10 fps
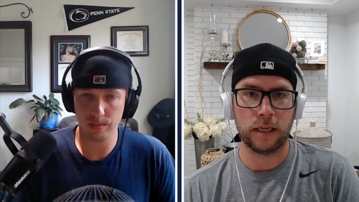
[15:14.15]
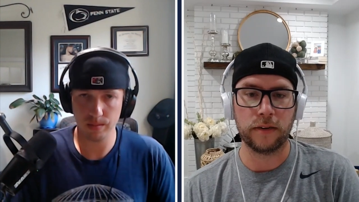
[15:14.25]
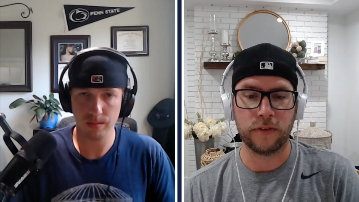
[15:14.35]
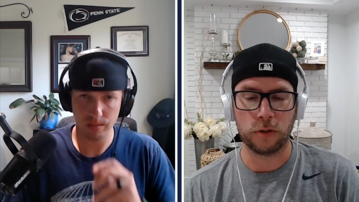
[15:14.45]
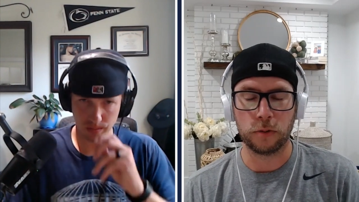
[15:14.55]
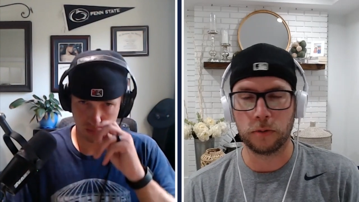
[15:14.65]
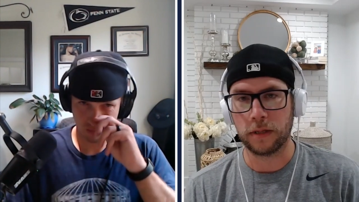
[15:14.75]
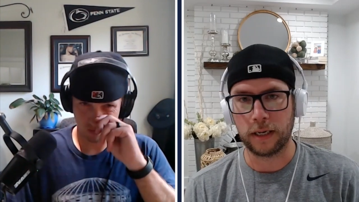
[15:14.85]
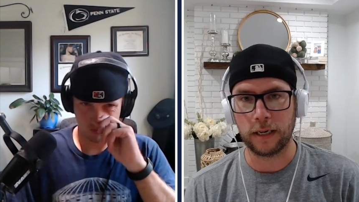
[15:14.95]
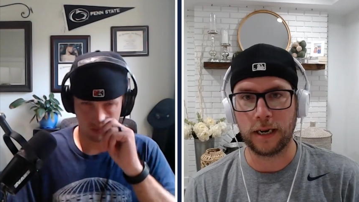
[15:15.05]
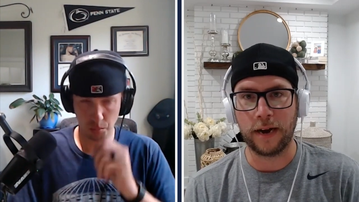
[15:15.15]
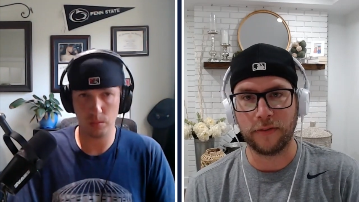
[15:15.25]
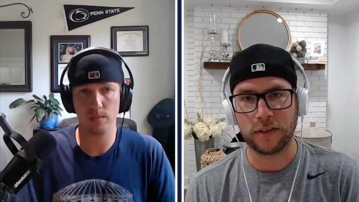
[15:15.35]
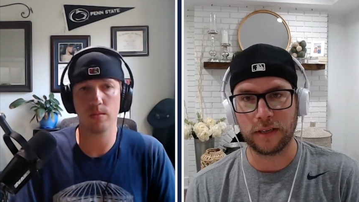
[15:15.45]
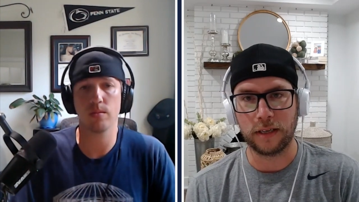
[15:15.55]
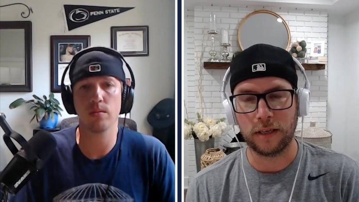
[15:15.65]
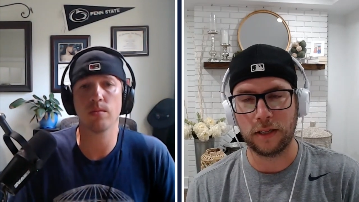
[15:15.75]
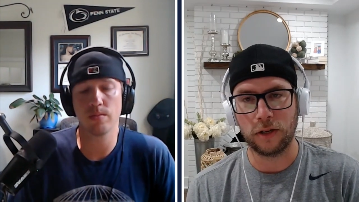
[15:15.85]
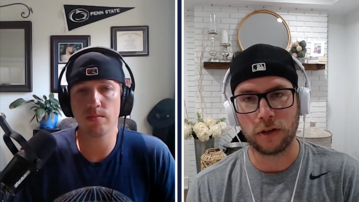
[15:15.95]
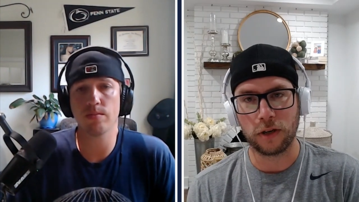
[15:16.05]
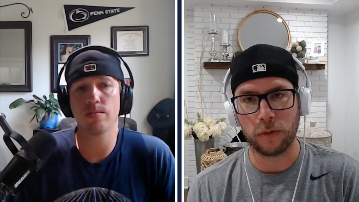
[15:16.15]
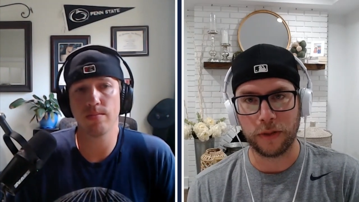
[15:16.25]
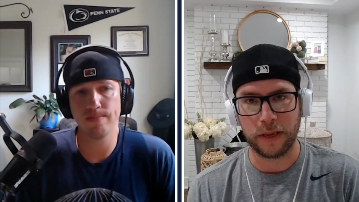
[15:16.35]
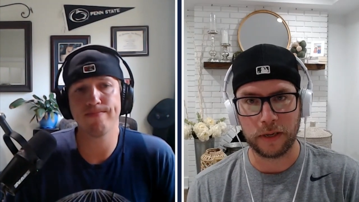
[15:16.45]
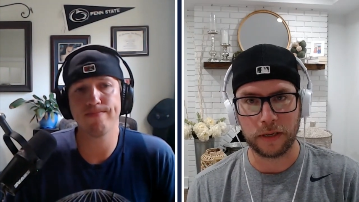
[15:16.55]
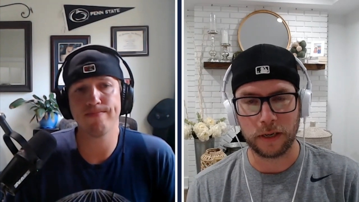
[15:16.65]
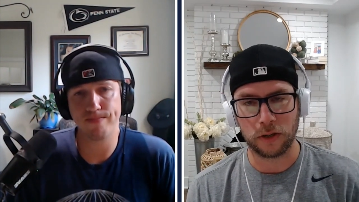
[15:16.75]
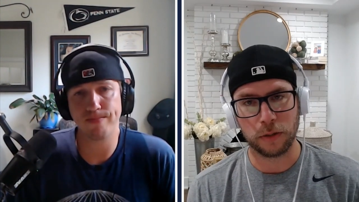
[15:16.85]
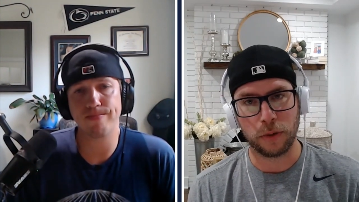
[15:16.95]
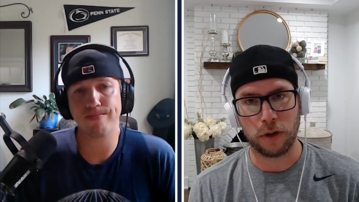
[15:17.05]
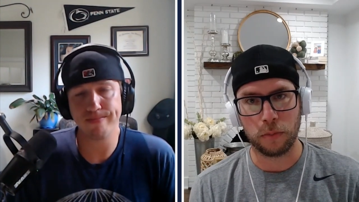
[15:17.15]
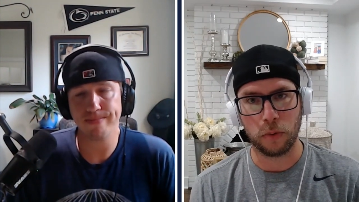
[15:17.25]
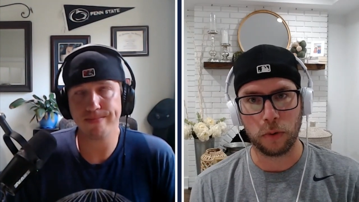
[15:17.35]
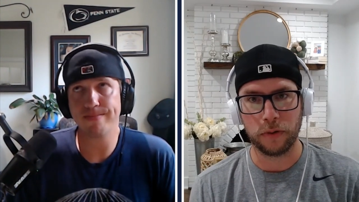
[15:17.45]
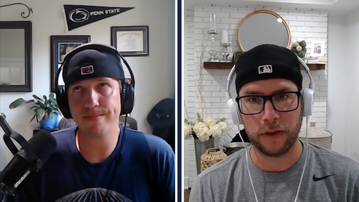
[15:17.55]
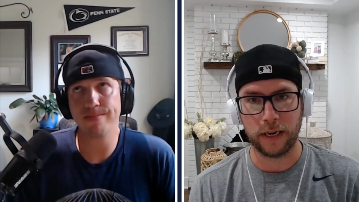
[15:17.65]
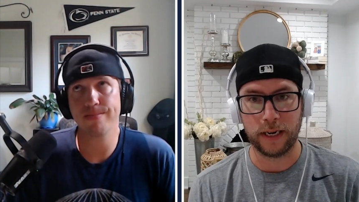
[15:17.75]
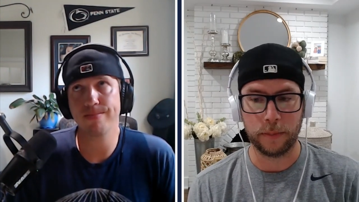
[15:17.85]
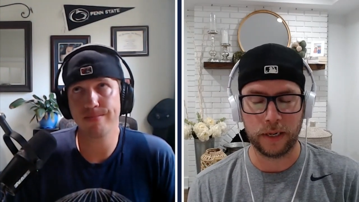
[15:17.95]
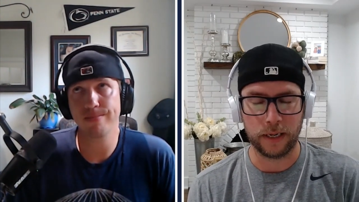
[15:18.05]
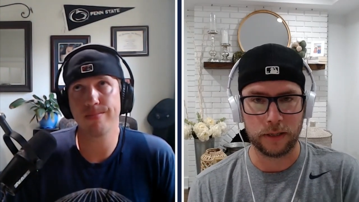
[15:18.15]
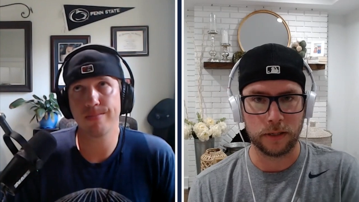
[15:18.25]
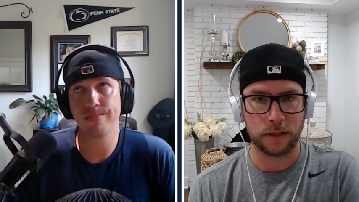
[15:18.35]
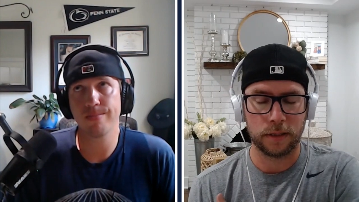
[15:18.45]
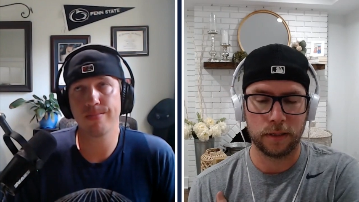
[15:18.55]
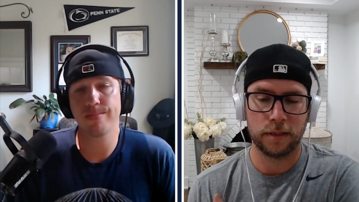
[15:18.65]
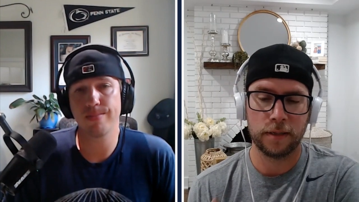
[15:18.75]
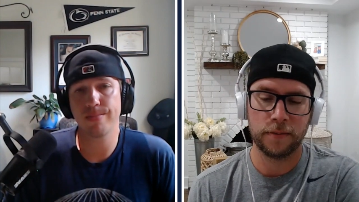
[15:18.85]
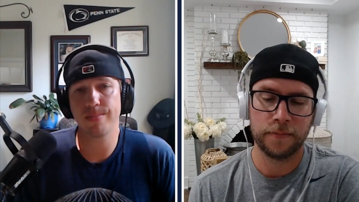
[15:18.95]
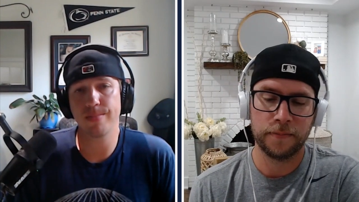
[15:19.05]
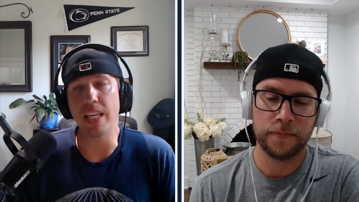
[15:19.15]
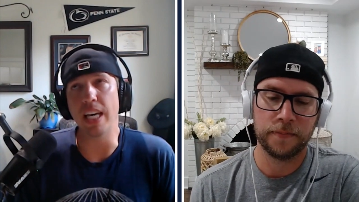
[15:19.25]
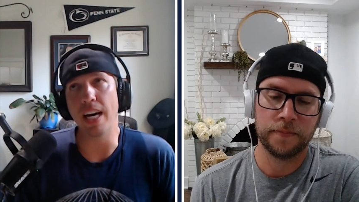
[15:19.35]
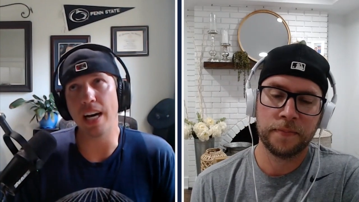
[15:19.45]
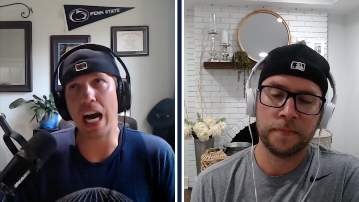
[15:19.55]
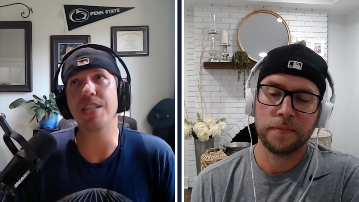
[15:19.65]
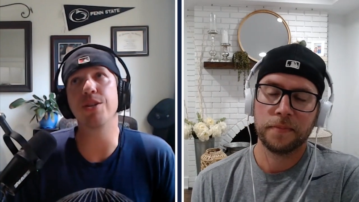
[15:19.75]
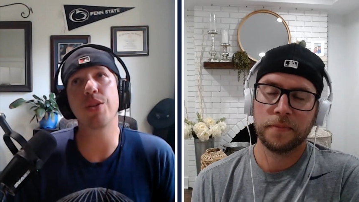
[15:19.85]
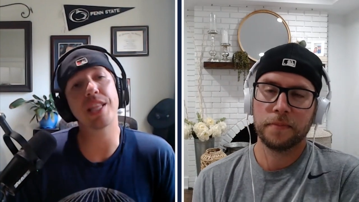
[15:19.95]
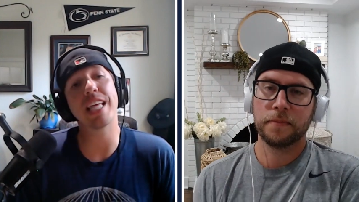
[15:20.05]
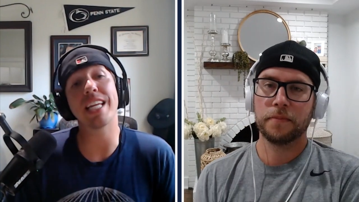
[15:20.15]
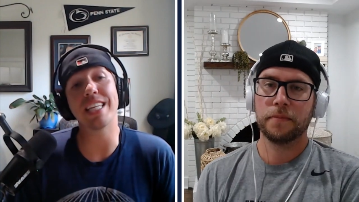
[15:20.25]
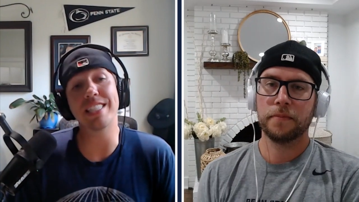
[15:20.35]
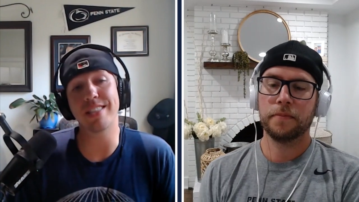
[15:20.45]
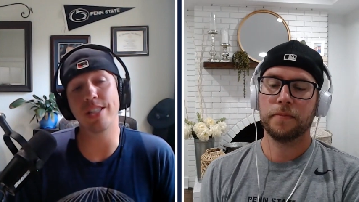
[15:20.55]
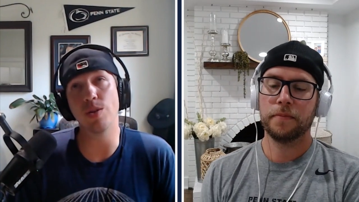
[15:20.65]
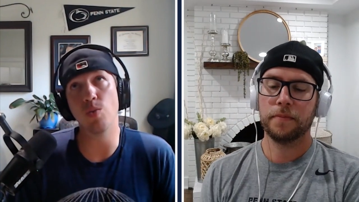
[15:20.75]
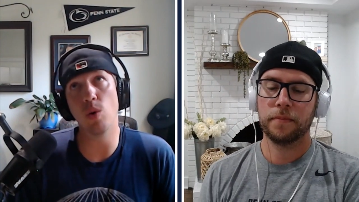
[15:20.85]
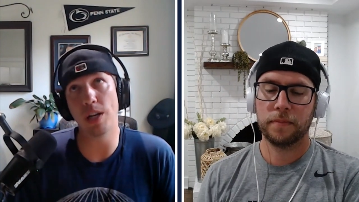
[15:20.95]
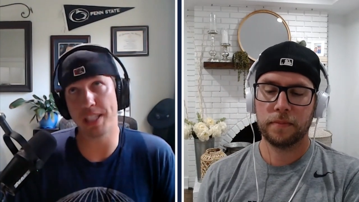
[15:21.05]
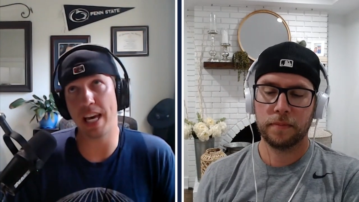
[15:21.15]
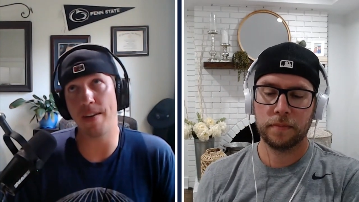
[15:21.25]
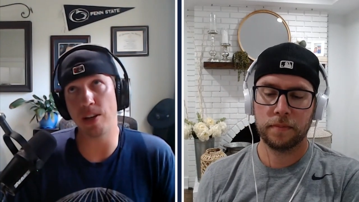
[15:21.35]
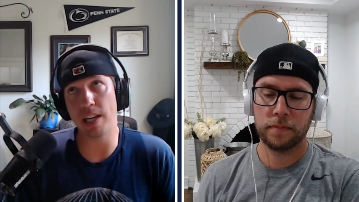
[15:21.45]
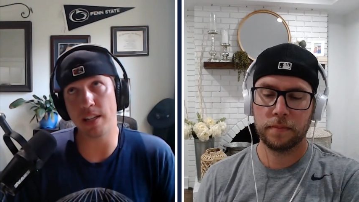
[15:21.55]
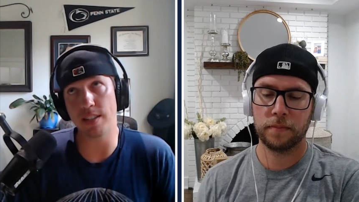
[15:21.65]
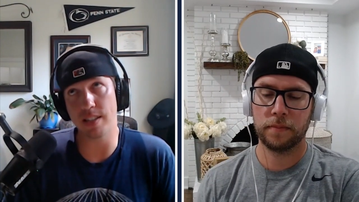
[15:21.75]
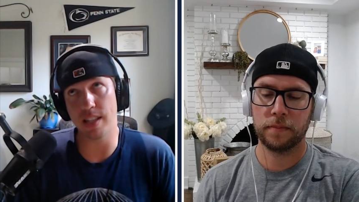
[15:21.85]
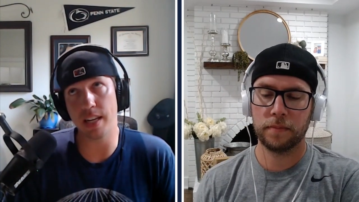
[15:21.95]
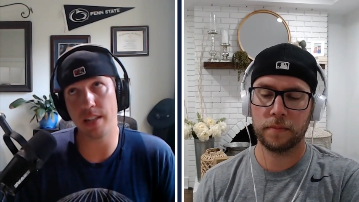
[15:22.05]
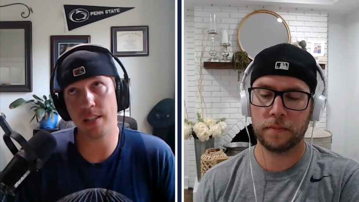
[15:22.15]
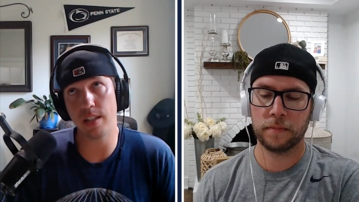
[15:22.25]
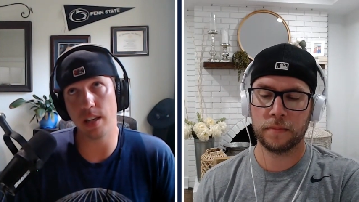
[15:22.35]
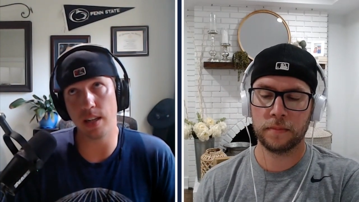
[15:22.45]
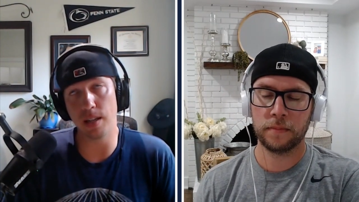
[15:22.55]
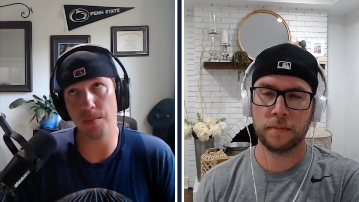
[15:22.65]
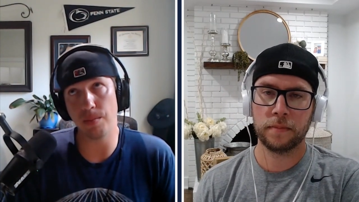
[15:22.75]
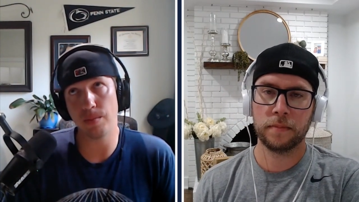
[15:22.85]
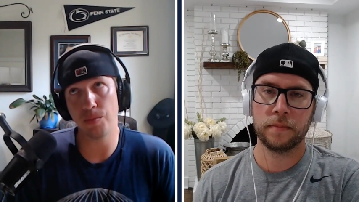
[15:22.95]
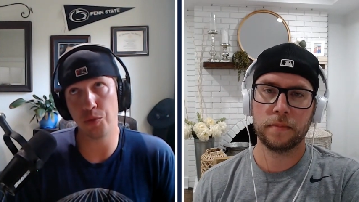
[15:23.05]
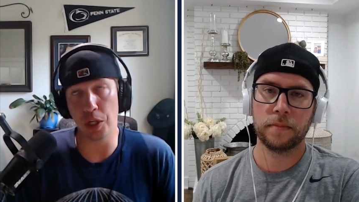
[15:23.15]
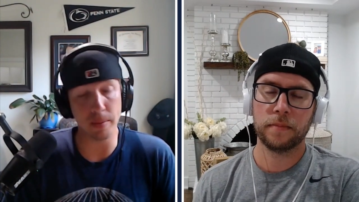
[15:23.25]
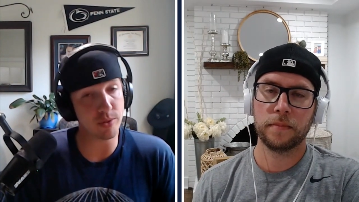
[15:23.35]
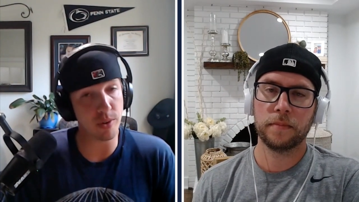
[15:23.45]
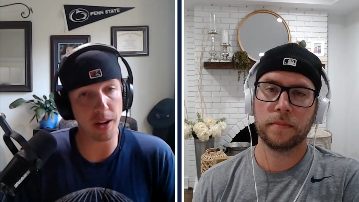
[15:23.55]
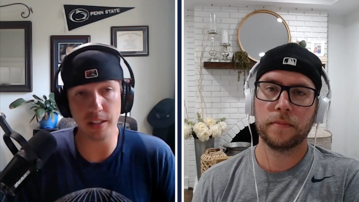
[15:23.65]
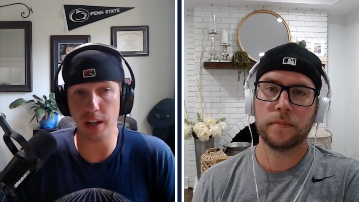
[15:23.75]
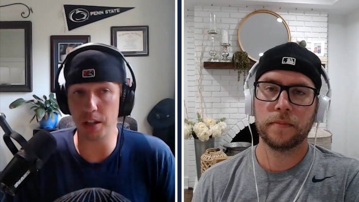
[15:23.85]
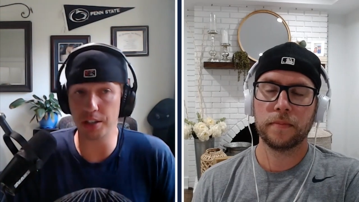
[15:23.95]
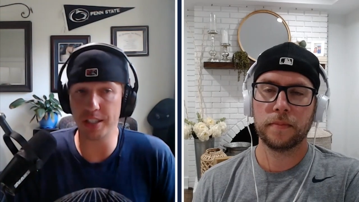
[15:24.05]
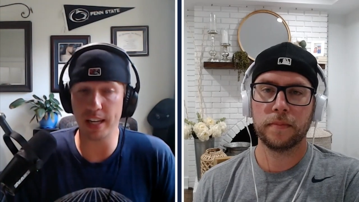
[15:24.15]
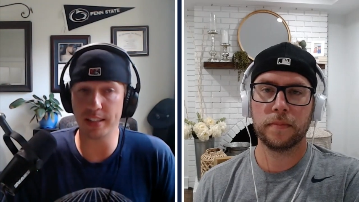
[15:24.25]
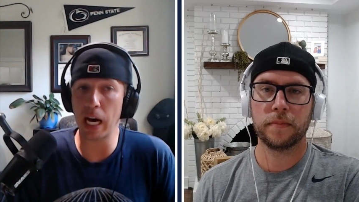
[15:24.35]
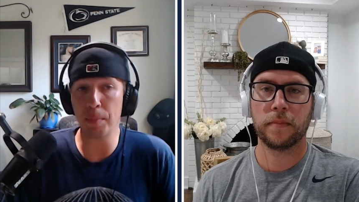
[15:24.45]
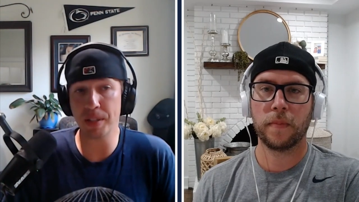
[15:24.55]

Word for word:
Speaker 1: individual, then obviously you're going to want them to touch the ball more than anybody else.
Speaker 2: Yeah, I do think that is the one caveat here is that um, James Franklin understands